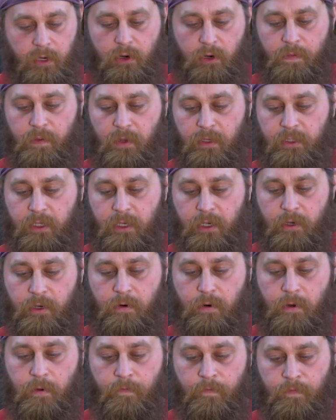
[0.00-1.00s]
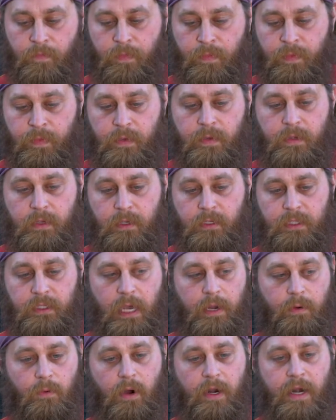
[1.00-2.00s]
Gripples do. You
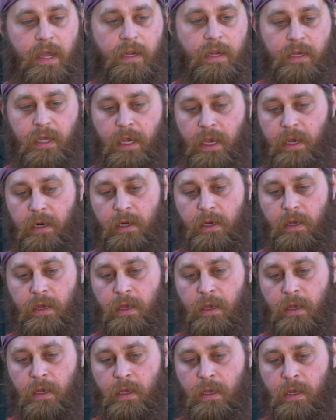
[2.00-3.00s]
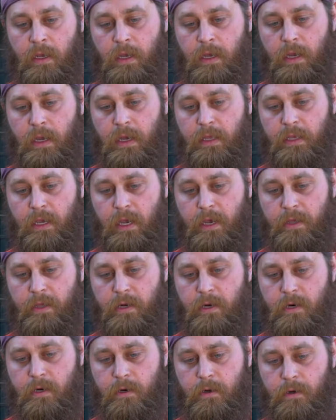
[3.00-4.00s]
slide one end in and the
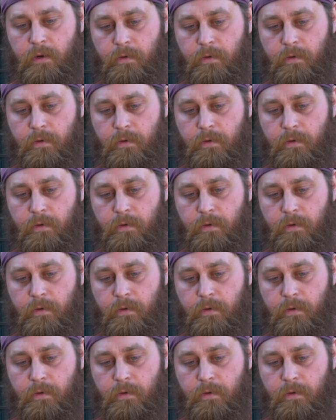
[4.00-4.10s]
other.